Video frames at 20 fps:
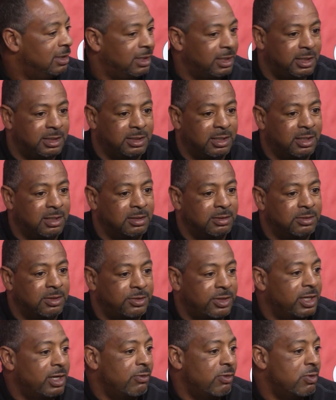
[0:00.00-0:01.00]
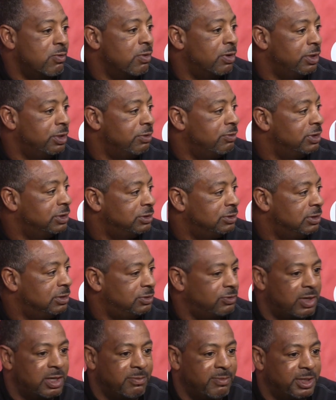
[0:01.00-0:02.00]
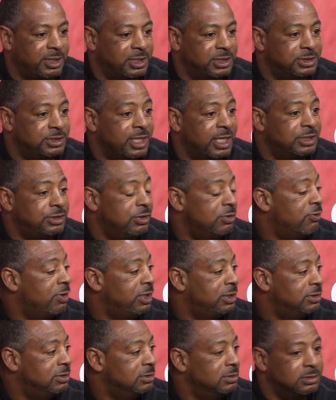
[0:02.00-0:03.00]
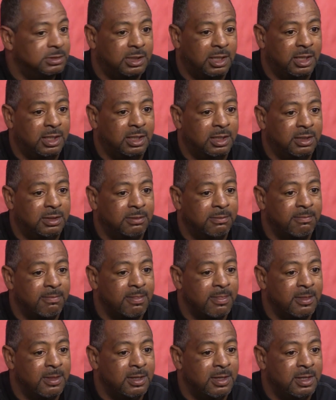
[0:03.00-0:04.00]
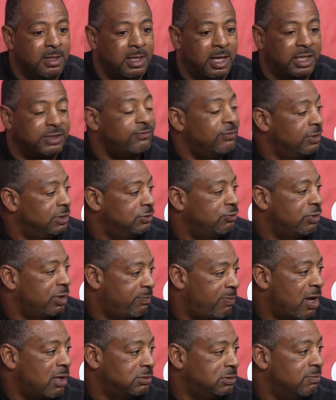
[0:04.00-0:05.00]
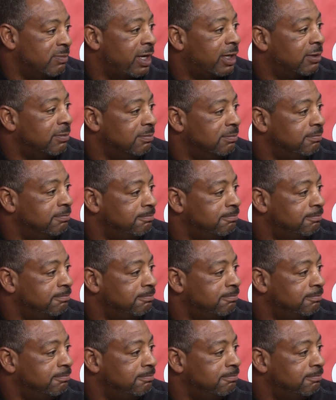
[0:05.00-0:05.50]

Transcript: And the thing that we want to do is try to make these next 2 weeks as fun as we possibly make them.